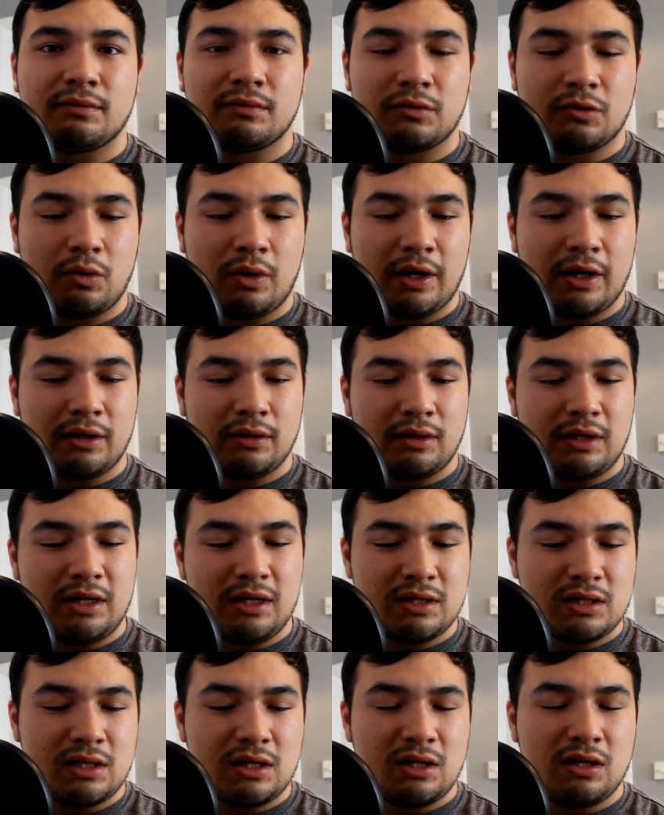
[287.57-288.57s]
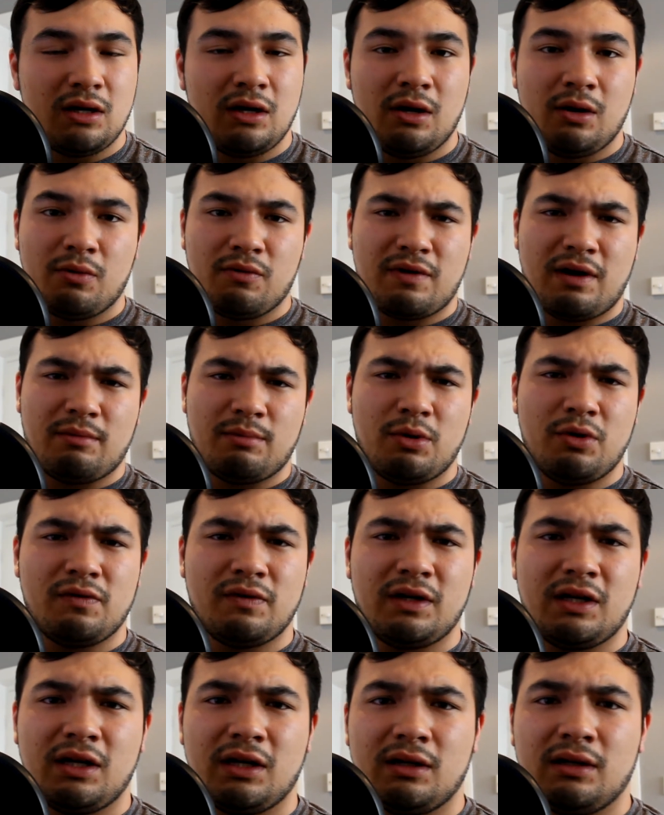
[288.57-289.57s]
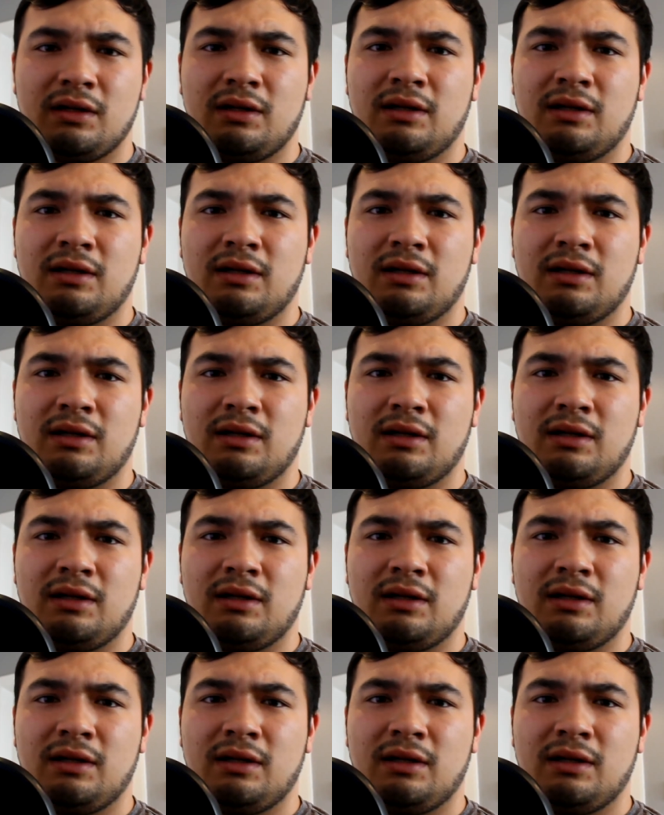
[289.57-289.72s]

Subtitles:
quite easy without moving it.